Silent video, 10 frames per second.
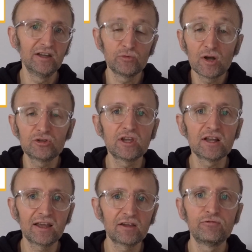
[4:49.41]
And we are talking
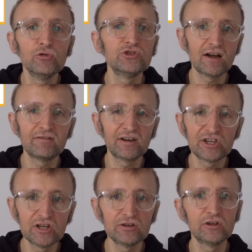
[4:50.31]
like a full Java
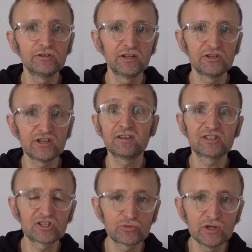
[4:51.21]
here, not
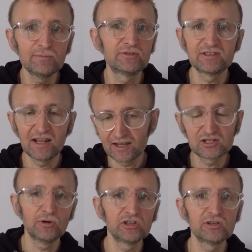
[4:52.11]
JavaScript like
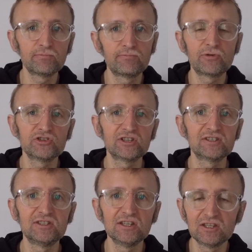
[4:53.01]
some other projects
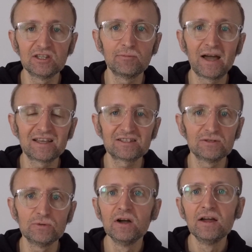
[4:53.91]
did in the past.
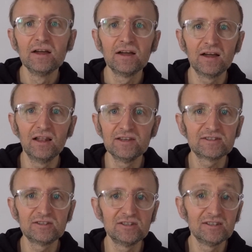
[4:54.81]
So
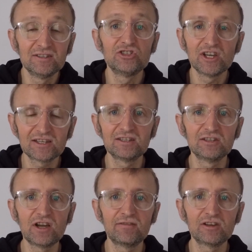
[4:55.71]
list just the
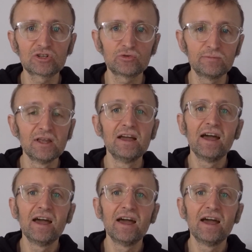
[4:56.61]
JavaScript.